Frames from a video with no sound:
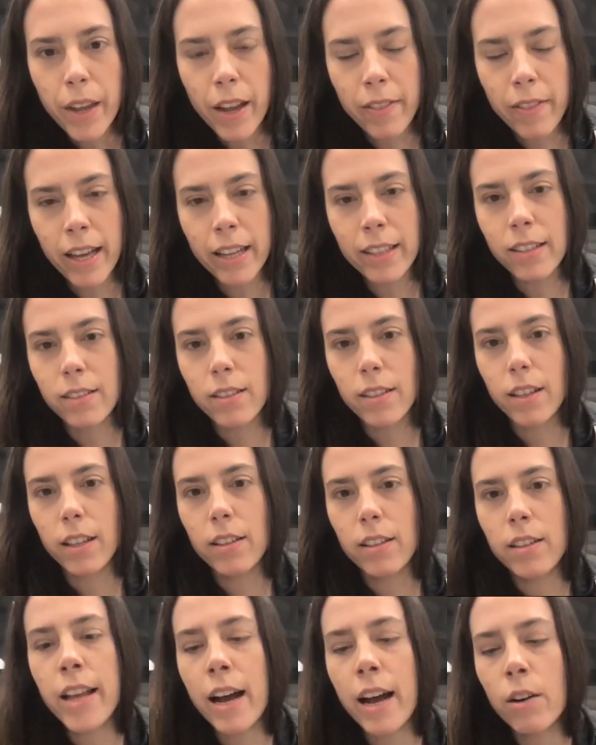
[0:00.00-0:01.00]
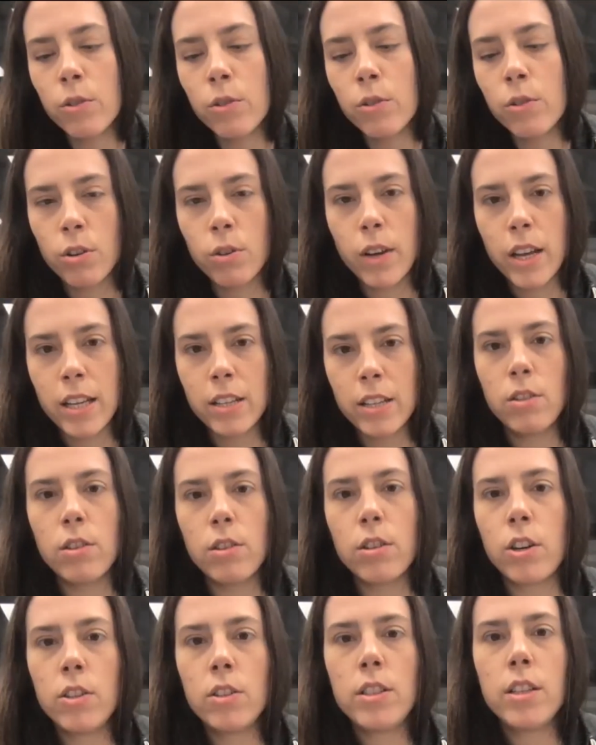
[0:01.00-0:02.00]
And that's now, is the
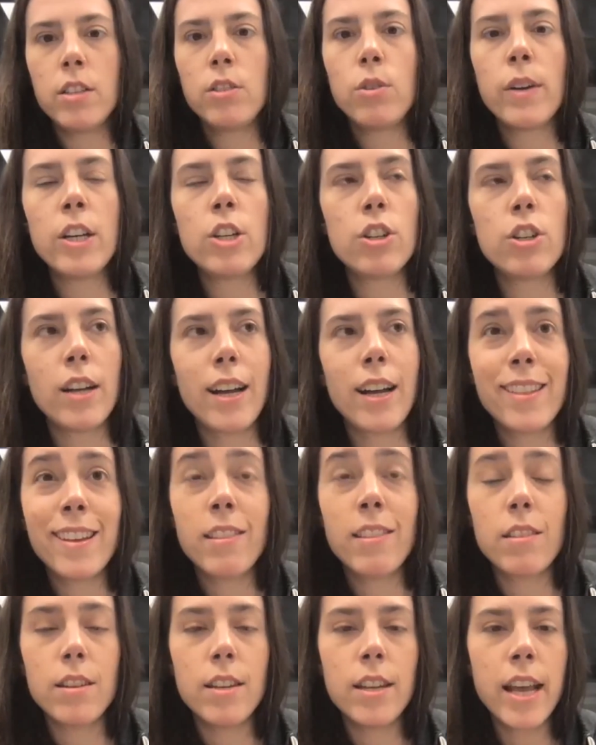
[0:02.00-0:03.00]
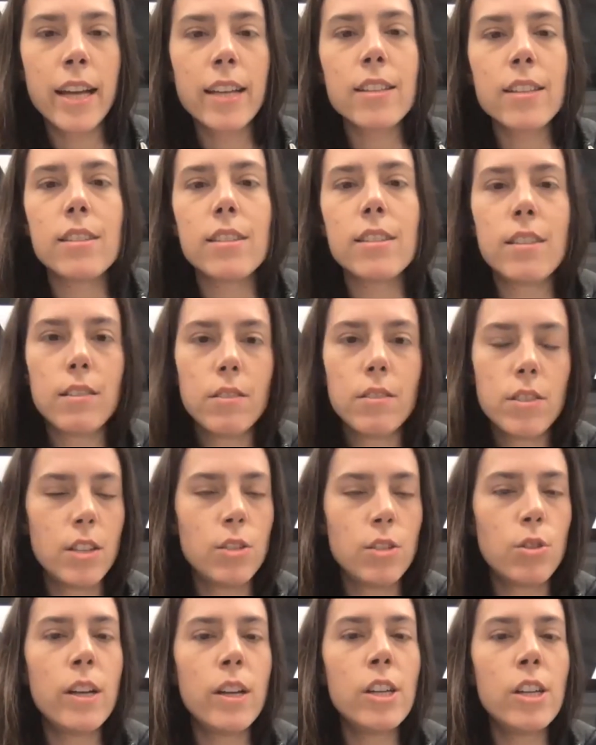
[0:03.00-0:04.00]
current situation. I think the next
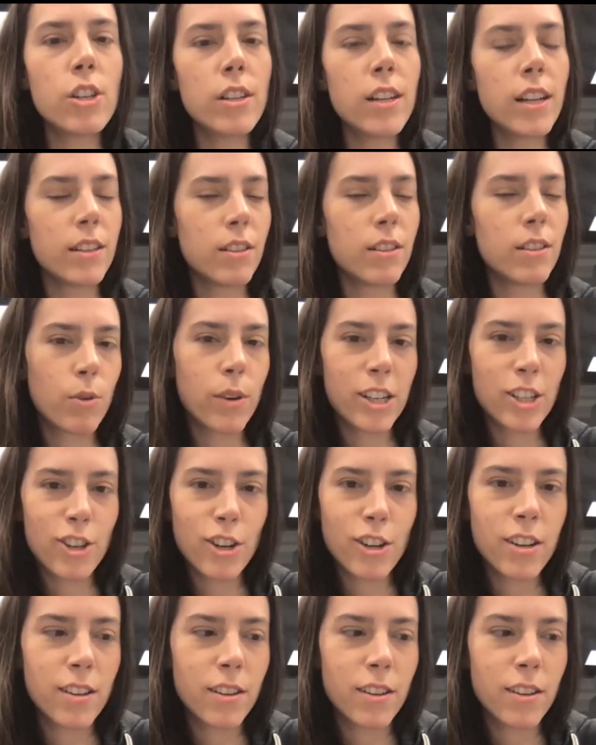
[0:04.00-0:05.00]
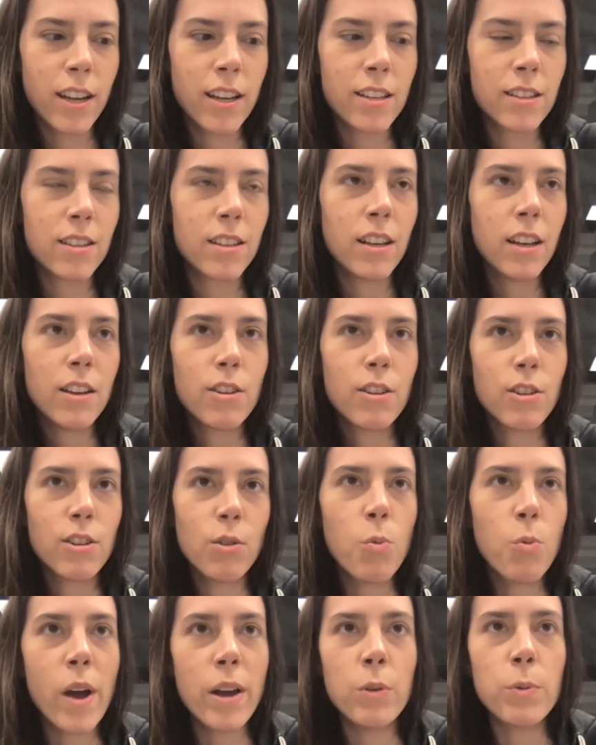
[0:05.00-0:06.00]
situation, and the question is,
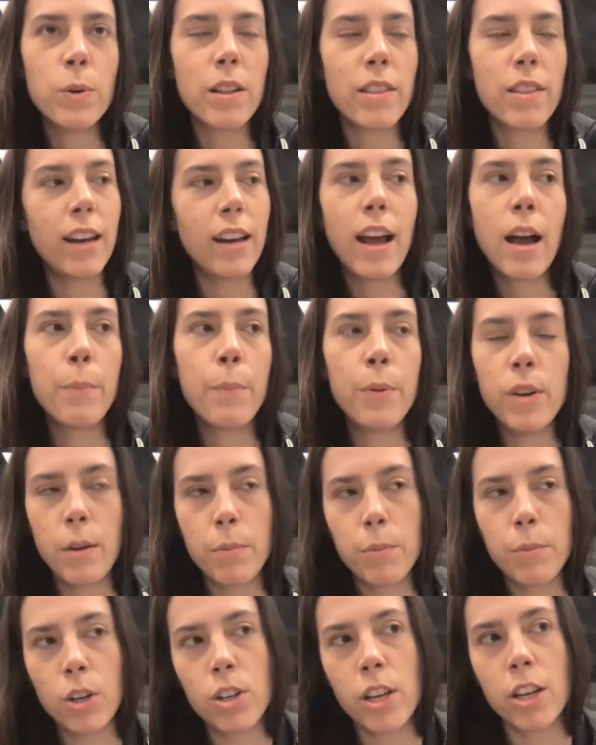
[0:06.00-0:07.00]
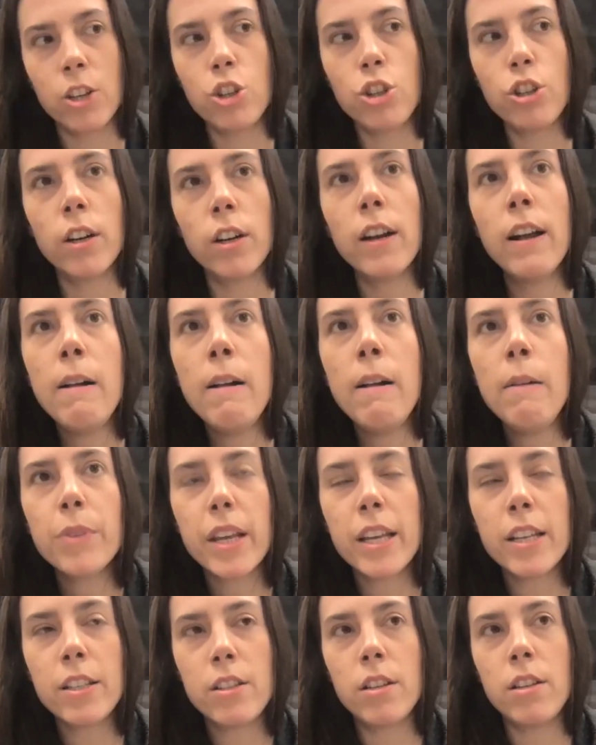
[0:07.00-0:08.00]
when will that happen? I'm not yet sure,
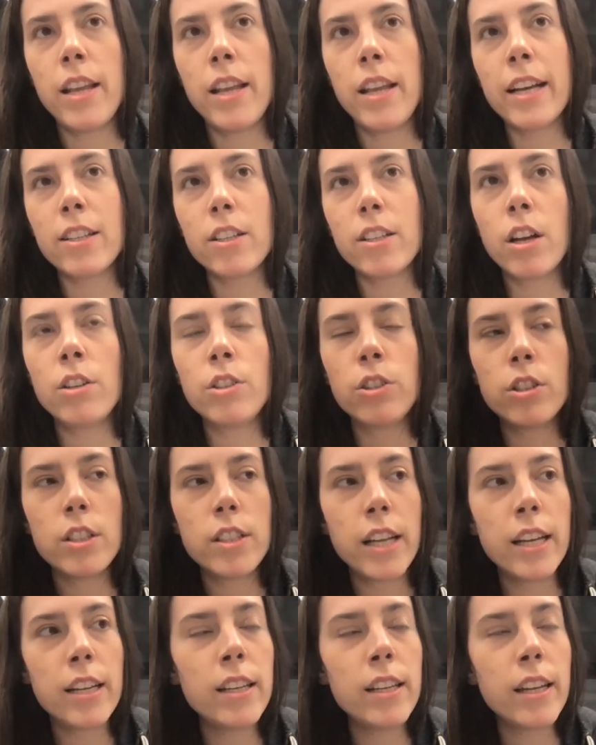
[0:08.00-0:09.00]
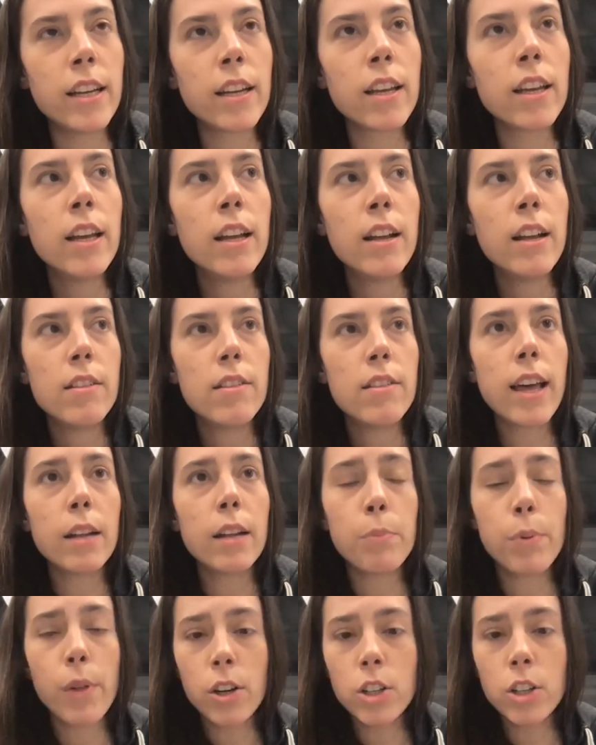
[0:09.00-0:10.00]
is the next understanding
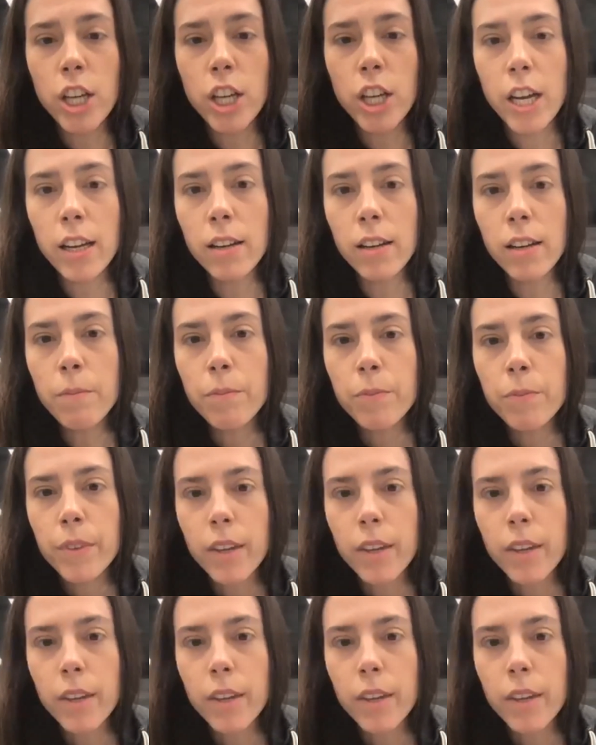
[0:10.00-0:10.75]
that blockchain